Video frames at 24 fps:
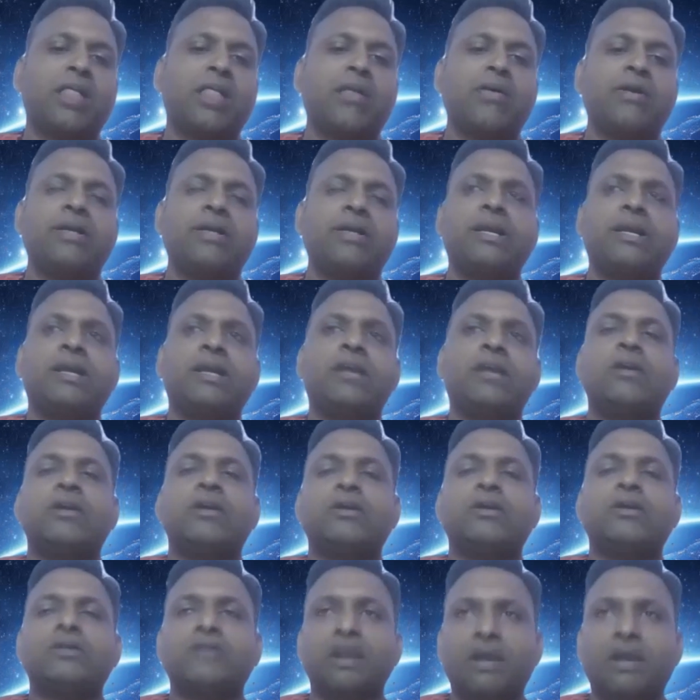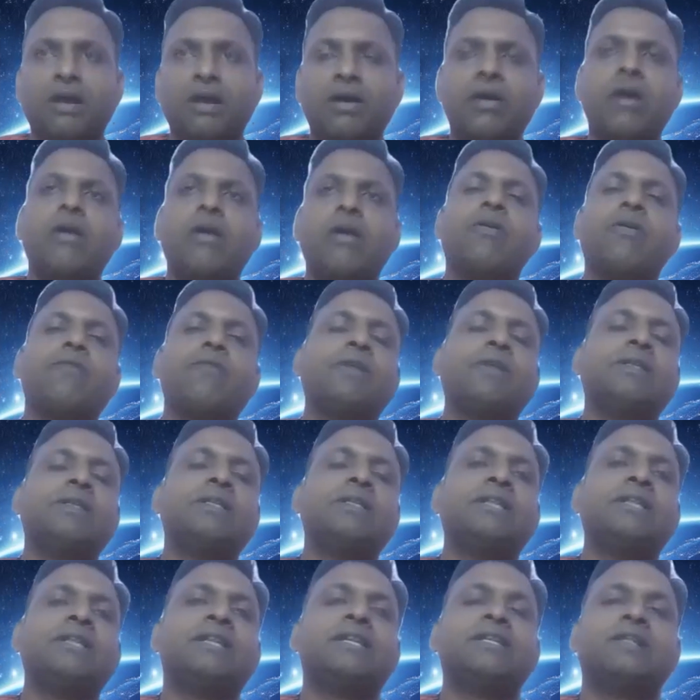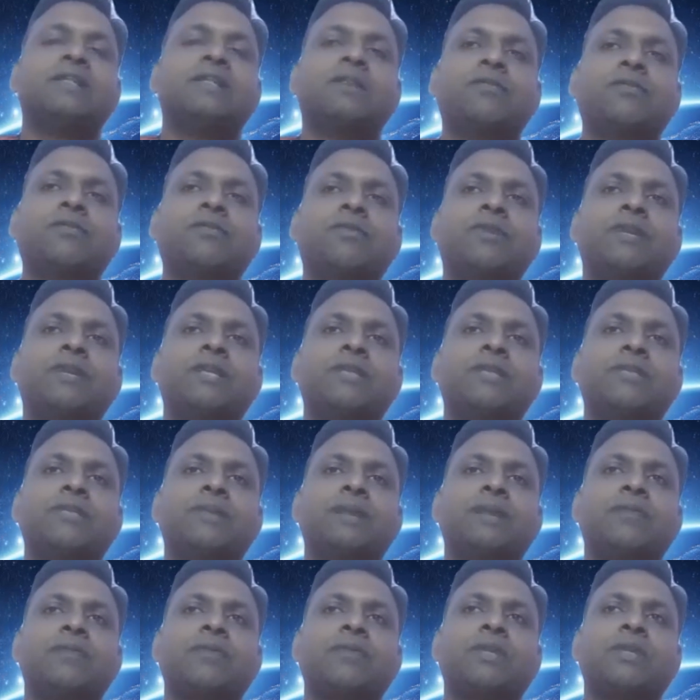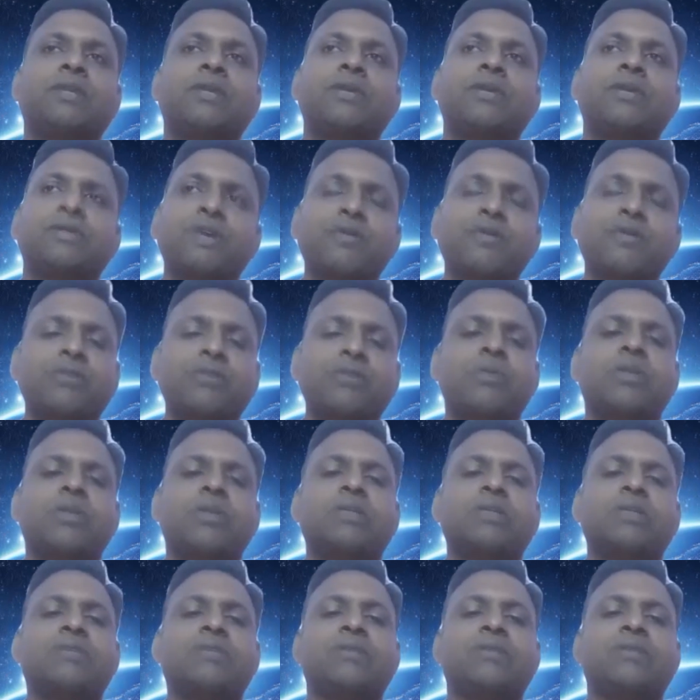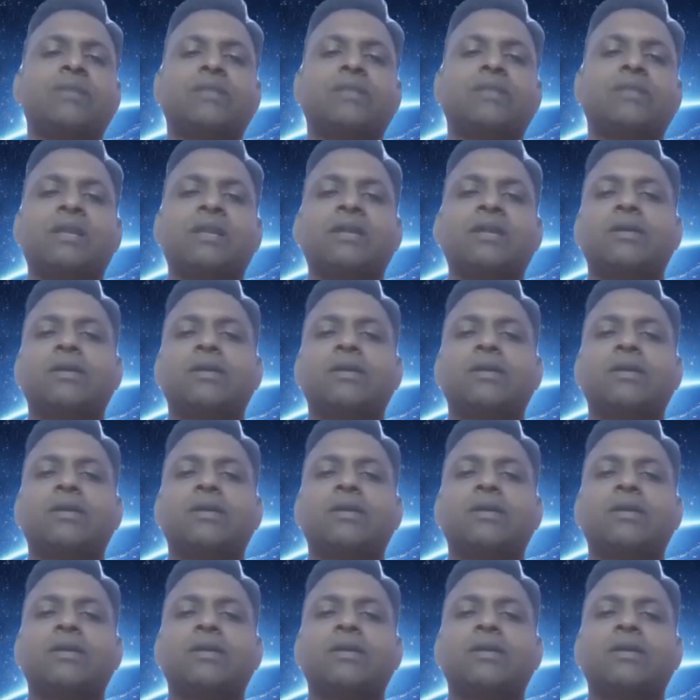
Okay. Sir, our father side itself, one is male Kula Devata, one more is female, sir.